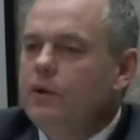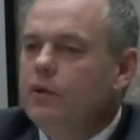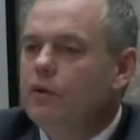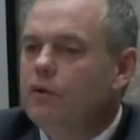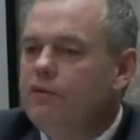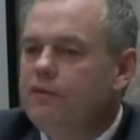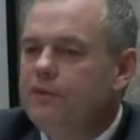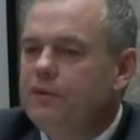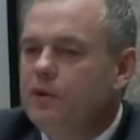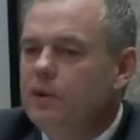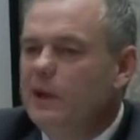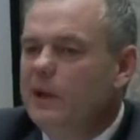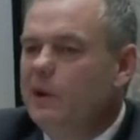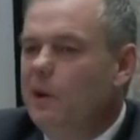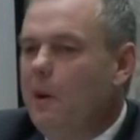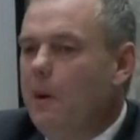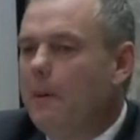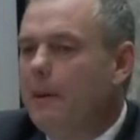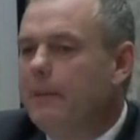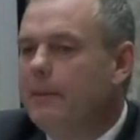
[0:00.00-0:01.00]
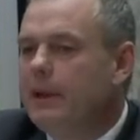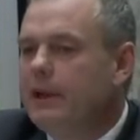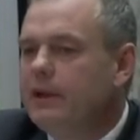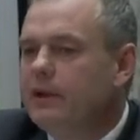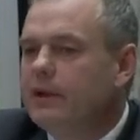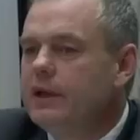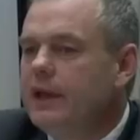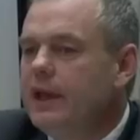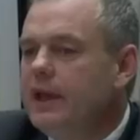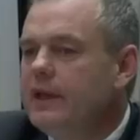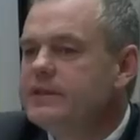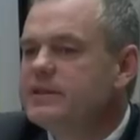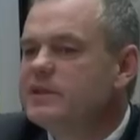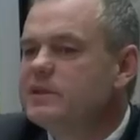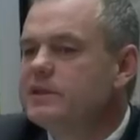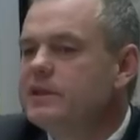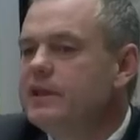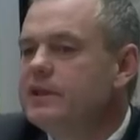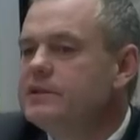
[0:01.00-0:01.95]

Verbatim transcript: No food at home on many occasions,